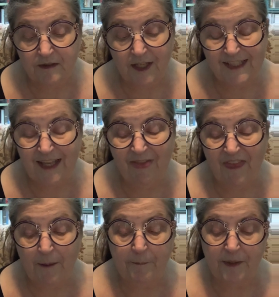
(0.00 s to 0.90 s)

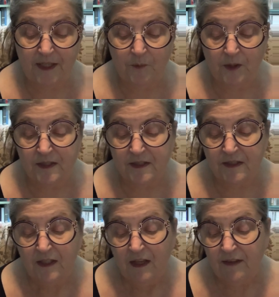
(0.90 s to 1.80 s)

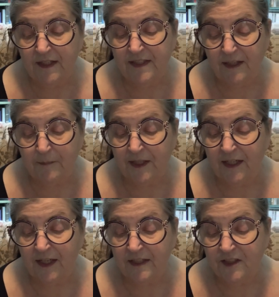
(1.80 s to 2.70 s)
They sent me a
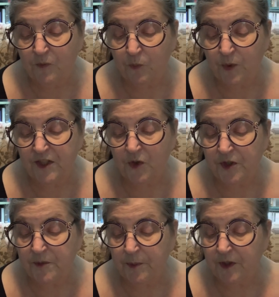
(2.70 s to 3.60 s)
nice
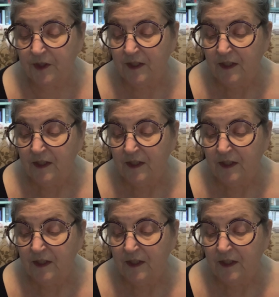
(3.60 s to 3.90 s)
resource book.